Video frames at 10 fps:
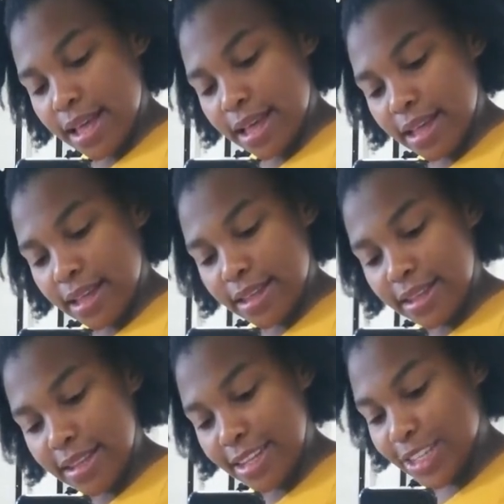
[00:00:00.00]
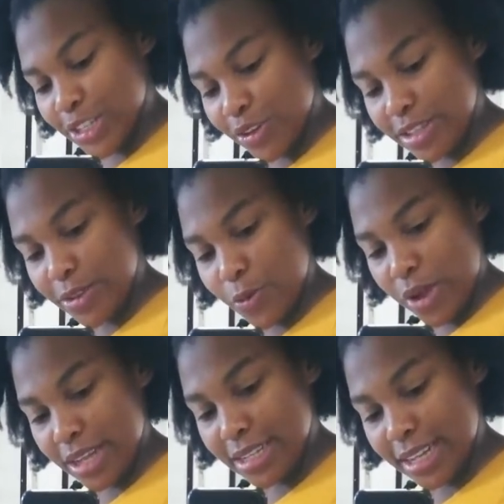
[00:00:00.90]
The detoxing
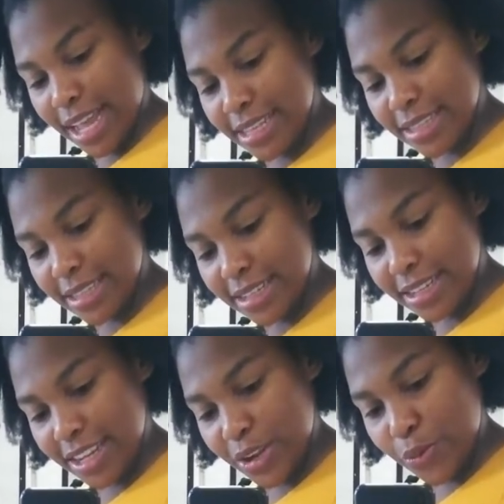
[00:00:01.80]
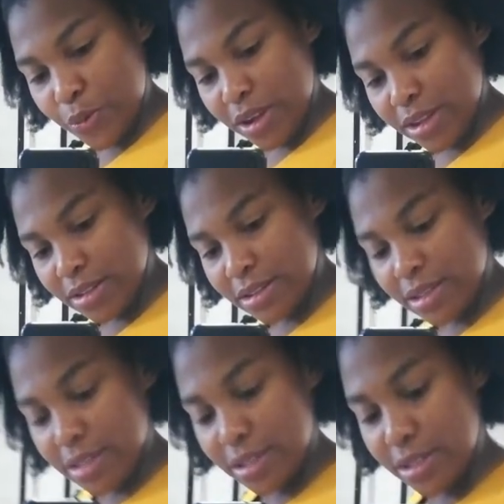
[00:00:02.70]
worked, guys, and it worked
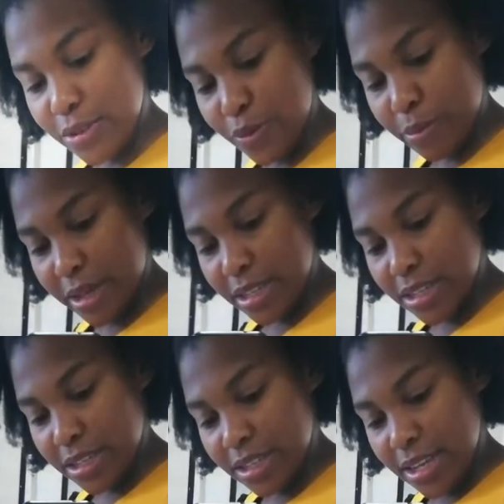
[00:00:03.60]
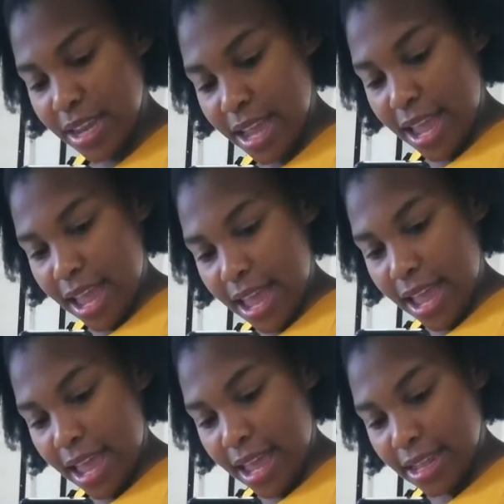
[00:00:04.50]
so much.
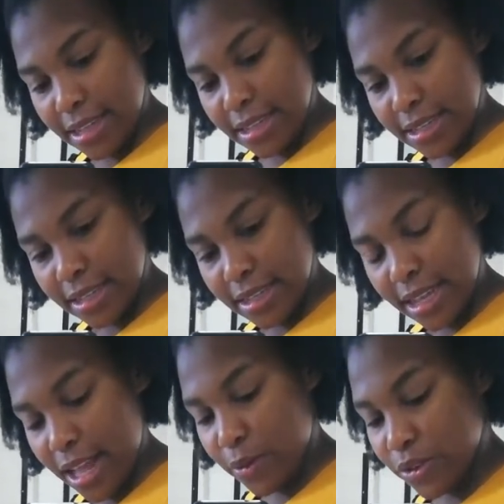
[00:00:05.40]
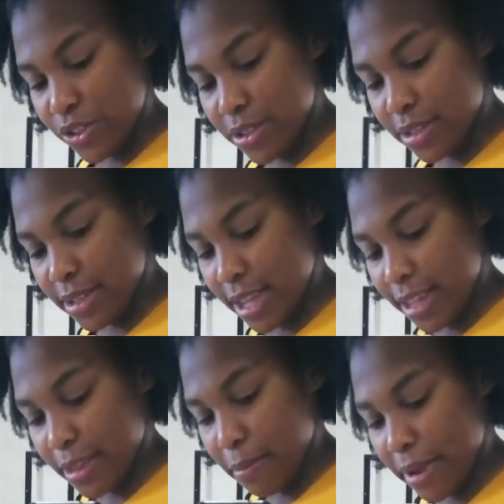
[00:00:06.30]
And I will just
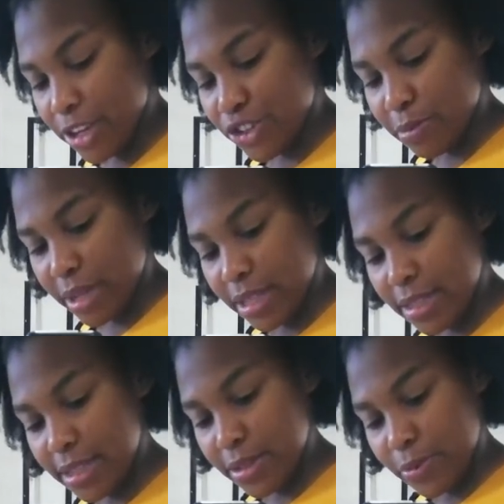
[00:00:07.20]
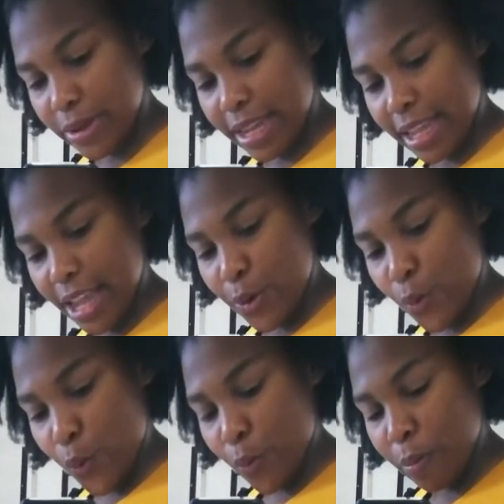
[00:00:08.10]
take the measurements when I get
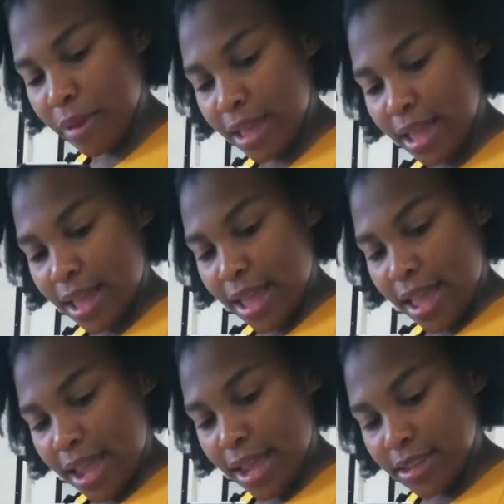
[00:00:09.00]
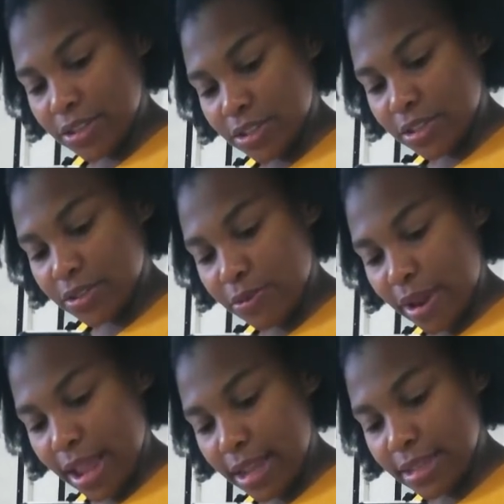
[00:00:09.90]
home and just
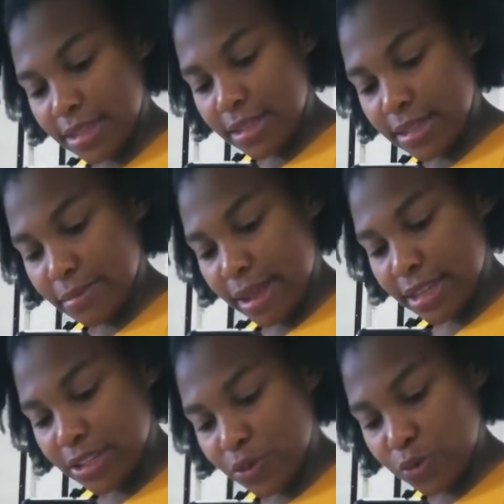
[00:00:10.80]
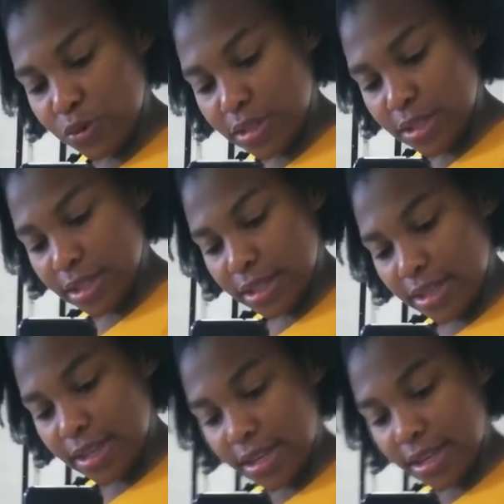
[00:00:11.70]
write manje ukuthi